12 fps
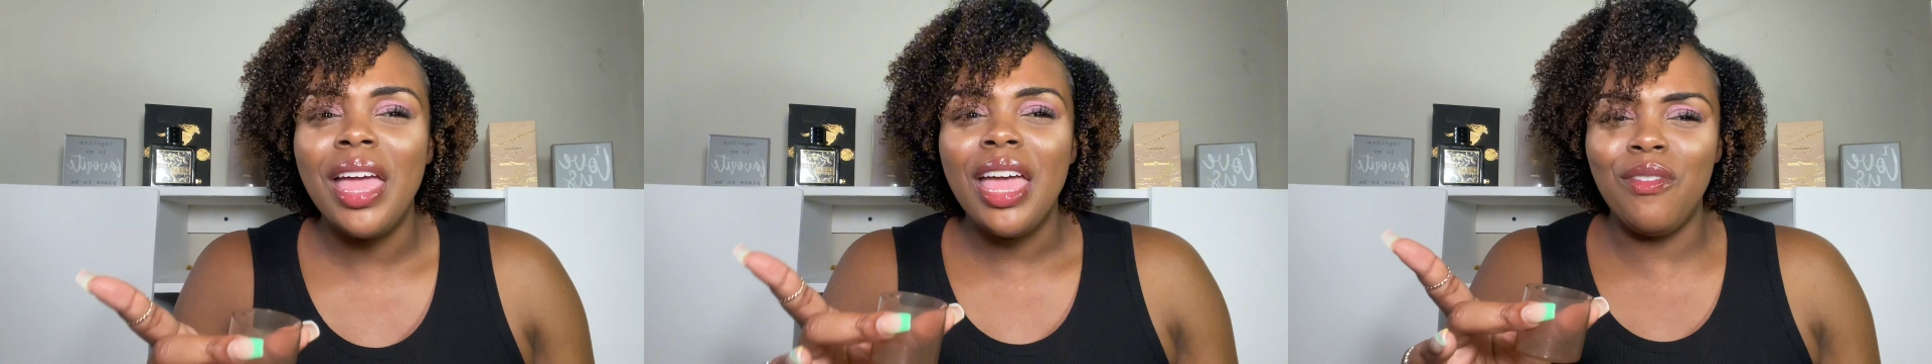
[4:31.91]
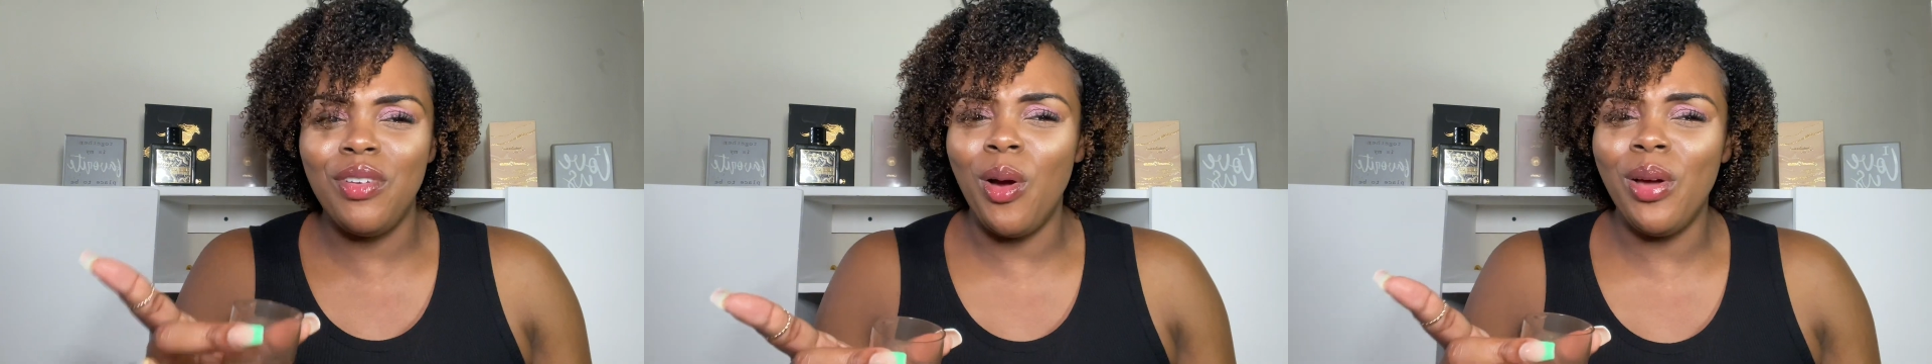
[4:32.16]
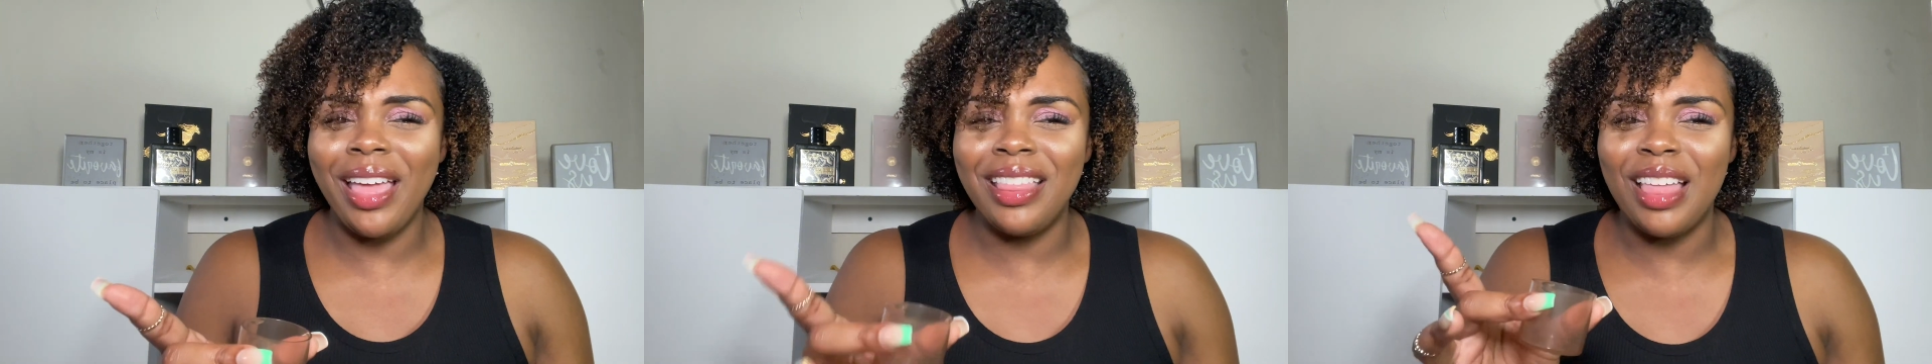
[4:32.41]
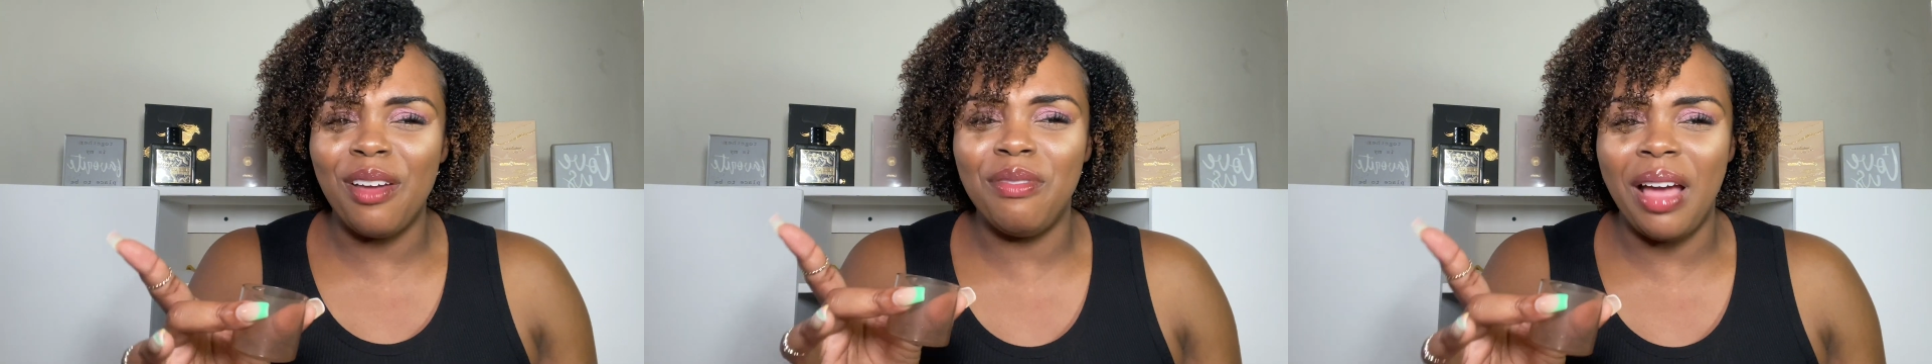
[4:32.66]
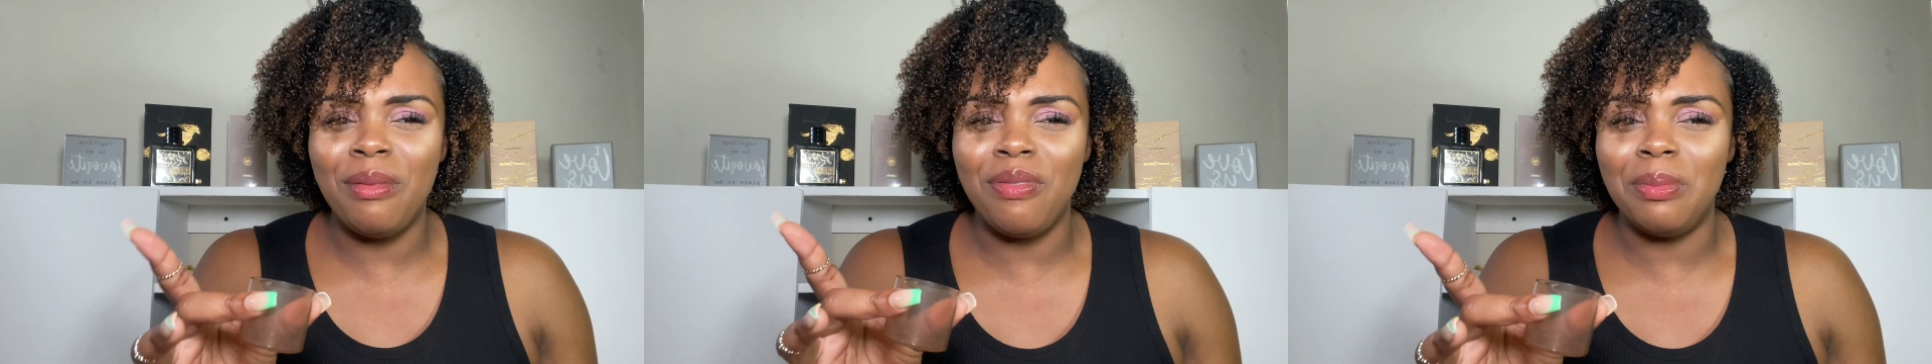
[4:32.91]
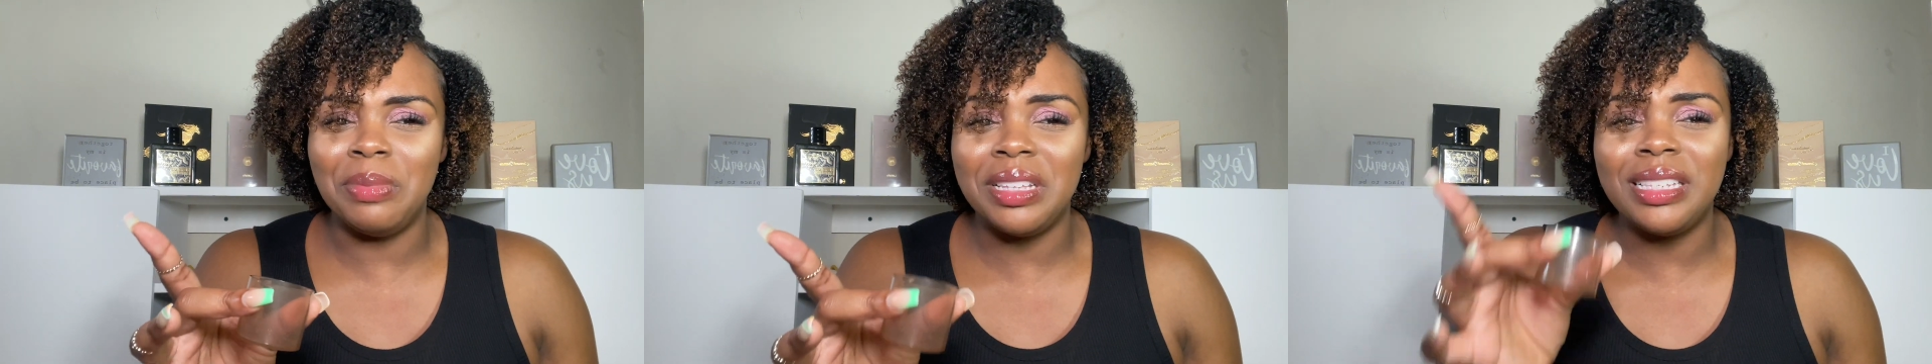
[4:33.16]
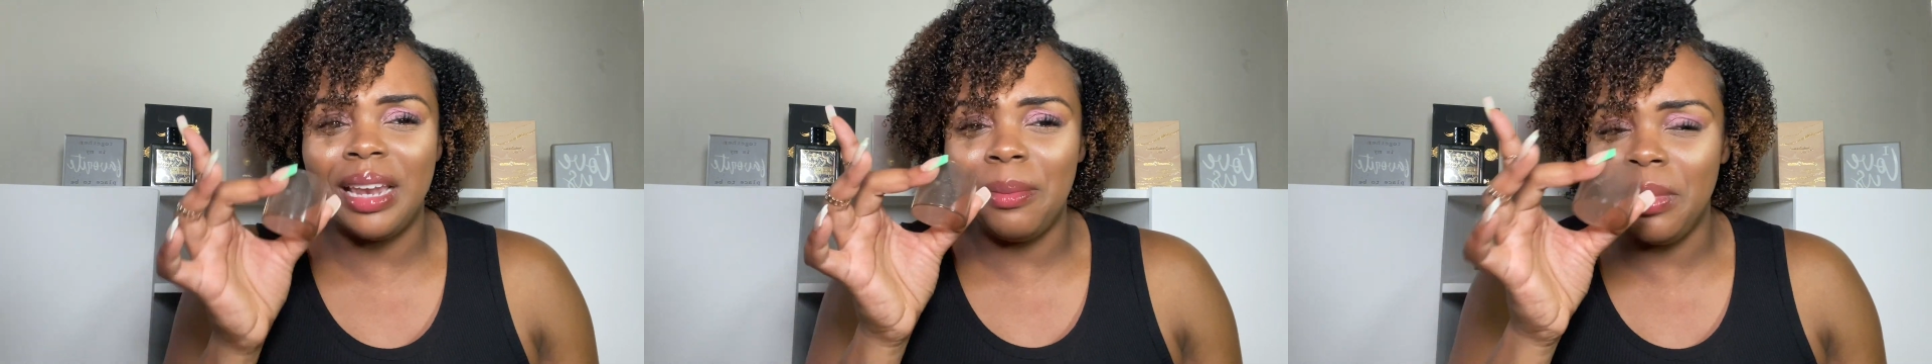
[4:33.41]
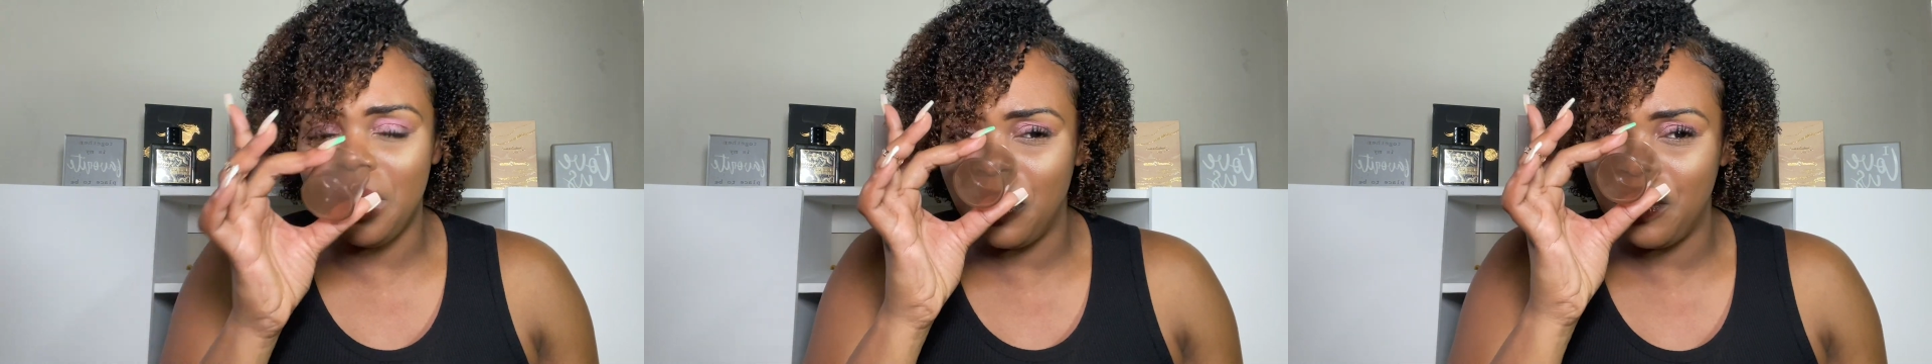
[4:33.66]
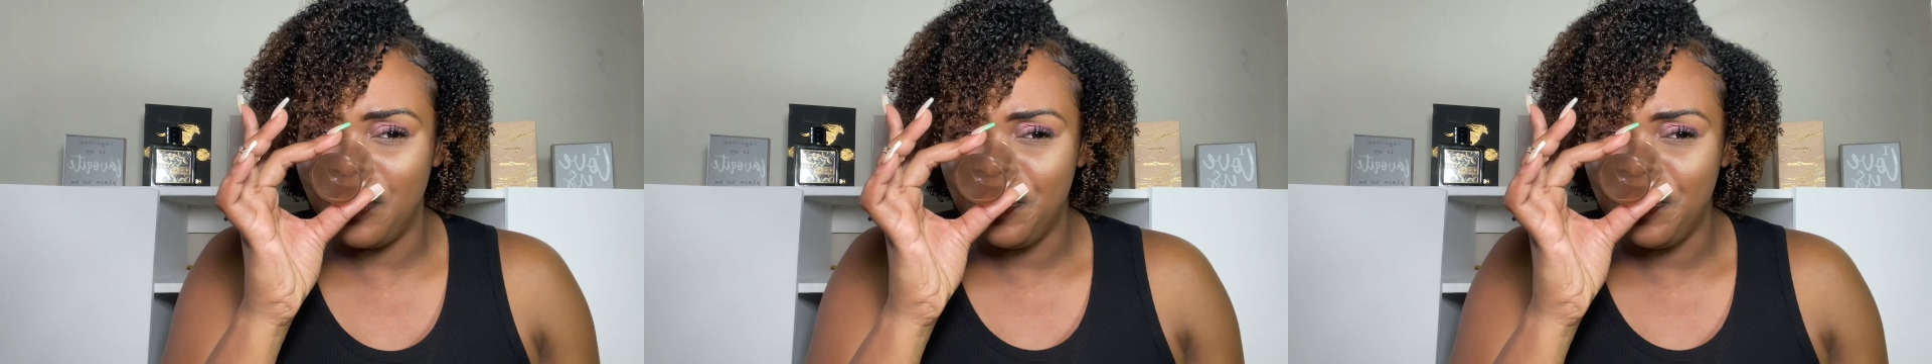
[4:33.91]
If y'all get that vibe from this, let me know.